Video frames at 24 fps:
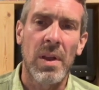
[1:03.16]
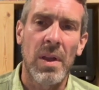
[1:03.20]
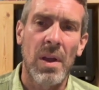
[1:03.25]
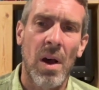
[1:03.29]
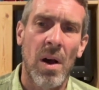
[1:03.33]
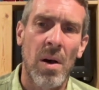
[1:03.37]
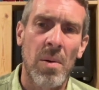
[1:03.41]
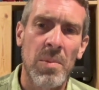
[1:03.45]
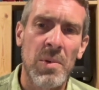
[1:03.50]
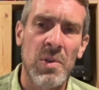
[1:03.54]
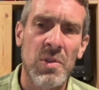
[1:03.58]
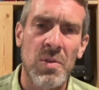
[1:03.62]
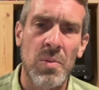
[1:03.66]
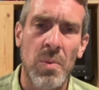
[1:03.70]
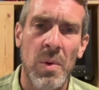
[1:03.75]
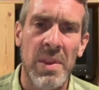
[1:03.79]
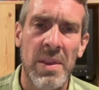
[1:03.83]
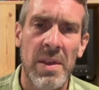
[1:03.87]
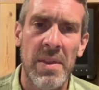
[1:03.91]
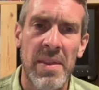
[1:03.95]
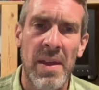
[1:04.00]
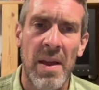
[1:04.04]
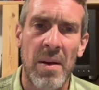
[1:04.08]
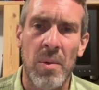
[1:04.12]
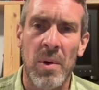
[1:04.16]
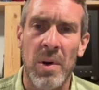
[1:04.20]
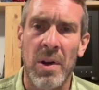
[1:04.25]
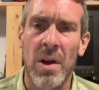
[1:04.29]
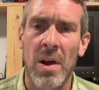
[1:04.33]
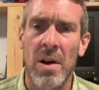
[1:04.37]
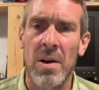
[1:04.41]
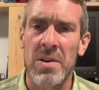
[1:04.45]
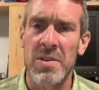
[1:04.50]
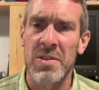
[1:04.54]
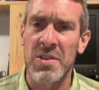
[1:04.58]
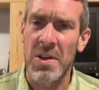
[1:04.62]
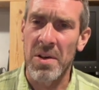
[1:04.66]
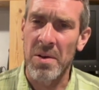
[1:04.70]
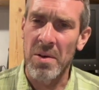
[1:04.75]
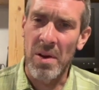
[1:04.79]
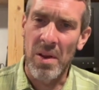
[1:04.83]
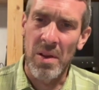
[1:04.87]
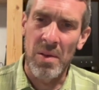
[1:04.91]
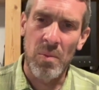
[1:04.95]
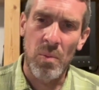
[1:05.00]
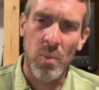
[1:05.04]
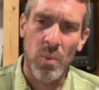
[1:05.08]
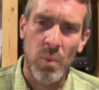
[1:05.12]
Almost within that regards,
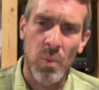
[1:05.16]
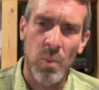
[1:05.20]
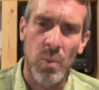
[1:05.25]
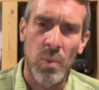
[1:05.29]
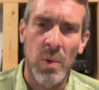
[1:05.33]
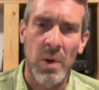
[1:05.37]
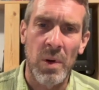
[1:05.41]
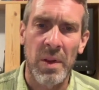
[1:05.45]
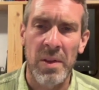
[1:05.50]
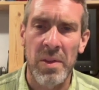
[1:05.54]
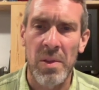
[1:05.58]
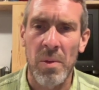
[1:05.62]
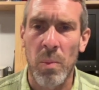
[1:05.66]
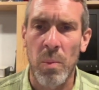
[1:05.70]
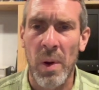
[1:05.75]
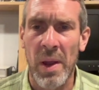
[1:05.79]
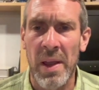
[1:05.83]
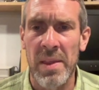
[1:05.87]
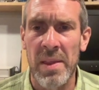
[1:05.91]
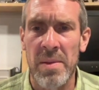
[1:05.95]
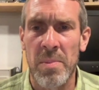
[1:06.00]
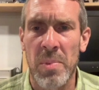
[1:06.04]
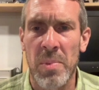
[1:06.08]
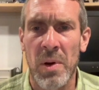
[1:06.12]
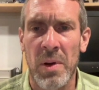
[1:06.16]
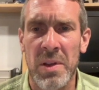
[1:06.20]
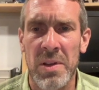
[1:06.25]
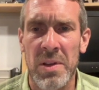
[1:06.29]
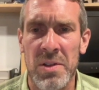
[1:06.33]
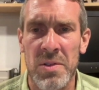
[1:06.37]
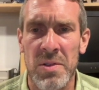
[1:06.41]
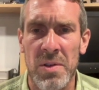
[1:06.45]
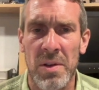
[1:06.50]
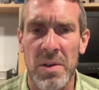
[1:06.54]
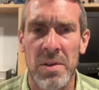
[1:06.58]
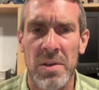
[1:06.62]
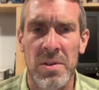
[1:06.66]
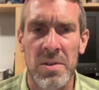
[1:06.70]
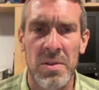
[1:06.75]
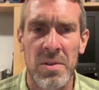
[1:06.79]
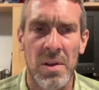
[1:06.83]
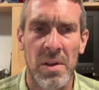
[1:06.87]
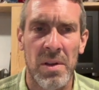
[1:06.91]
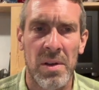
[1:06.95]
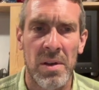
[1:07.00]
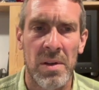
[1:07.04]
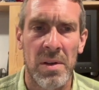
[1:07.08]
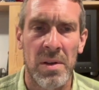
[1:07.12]
and really the way the book is
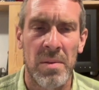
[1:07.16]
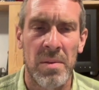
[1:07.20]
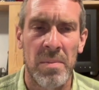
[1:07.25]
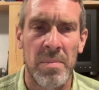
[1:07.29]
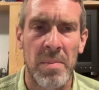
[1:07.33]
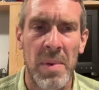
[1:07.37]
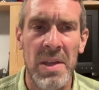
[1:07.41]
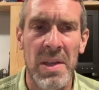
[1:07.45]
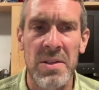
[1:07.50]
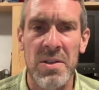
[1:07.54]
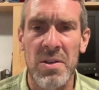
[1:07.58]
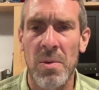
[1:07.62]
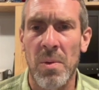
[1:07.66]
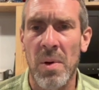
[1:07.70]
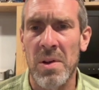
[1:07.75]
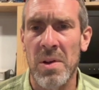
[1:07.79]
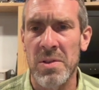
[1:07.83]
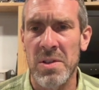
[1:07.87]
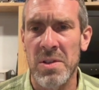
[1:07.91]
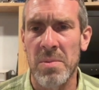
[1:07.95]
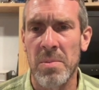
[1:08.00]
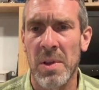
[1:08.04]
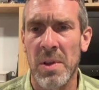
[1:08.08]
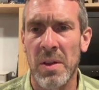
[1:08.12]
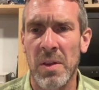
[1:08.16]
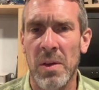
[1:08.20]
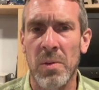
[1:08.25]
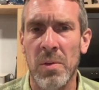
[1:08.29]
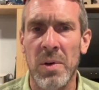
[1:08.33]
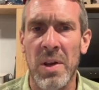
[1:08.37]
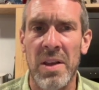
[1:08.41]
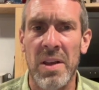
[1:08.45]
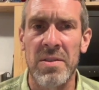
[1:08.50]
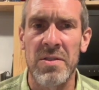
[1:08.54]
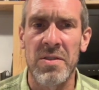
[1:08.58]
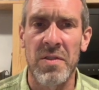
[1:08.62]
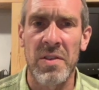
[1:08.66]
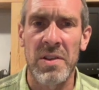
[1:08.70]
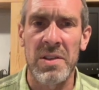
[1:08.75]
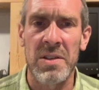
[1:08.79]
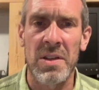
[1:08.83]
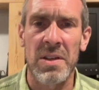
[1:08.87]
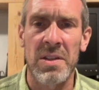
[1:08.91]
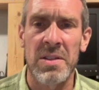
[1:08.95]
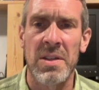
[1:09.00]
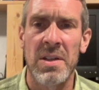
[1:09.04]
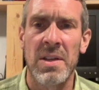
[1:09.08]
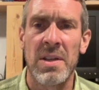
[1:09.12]
based around some of the load case
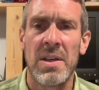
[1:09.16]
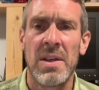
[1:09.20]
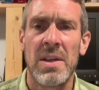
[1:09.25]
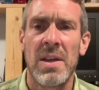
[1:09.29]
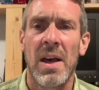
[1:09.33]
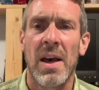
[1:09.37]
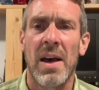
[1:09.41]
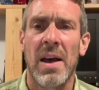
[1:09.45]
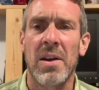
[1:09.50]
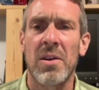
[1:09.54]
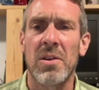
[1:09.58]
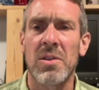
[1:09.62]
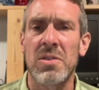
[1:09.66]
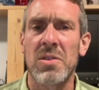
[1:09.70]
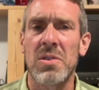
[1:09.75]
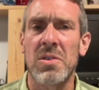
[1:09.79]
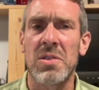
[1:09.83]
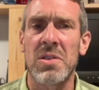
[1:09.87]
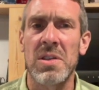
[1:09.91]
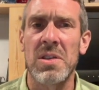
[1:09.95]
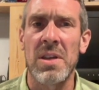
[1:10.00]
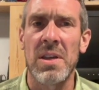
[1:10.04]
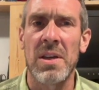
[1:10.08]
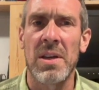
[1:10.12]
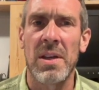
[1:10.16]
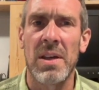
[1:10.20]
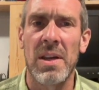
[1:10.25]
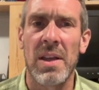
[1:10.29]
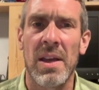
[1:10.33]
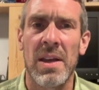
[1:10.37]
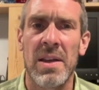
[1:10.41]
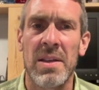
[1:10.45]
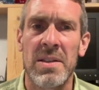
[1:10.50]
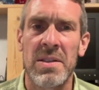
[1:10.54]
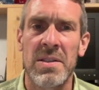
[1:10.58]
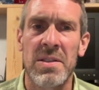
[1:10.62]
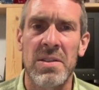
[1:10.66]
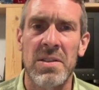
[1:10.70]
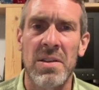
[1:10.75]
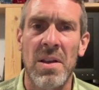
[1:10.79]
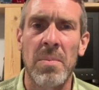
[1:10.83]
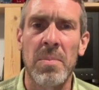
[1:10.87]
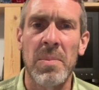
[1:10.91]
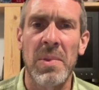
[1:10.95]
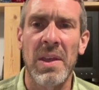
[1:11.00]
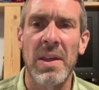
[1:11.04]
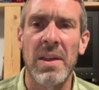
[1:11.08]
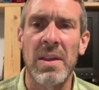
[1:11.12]
physics, I also see it as
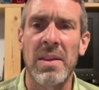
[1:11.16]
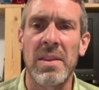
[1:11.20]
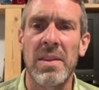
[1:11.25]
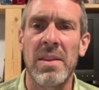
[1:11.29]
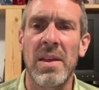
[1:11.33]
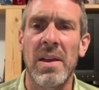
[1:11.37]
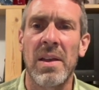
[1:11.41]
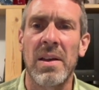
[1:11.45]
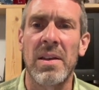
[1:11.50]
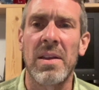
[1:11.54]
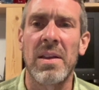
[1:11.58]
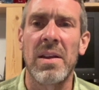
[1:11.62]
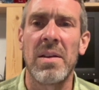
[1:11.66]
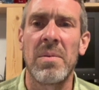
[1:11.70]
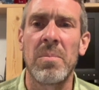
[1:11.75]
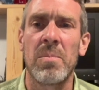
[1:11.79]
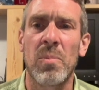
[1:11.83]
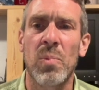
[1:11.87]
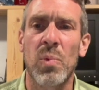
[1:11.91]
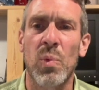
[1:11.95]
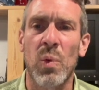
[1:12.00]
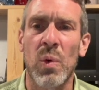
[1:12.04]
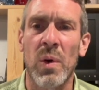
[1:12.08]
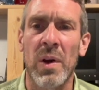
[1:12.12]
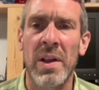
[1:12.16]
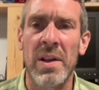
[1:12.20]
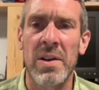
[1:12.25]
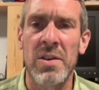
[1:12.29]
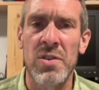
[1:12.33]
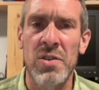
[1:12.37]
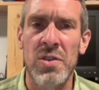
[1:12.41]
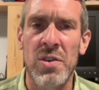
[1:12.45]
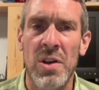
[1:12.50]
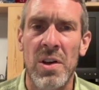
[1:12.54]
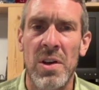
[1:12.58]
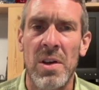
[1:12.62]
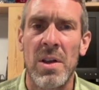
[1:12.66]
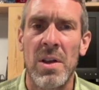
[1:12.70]
something that can bridge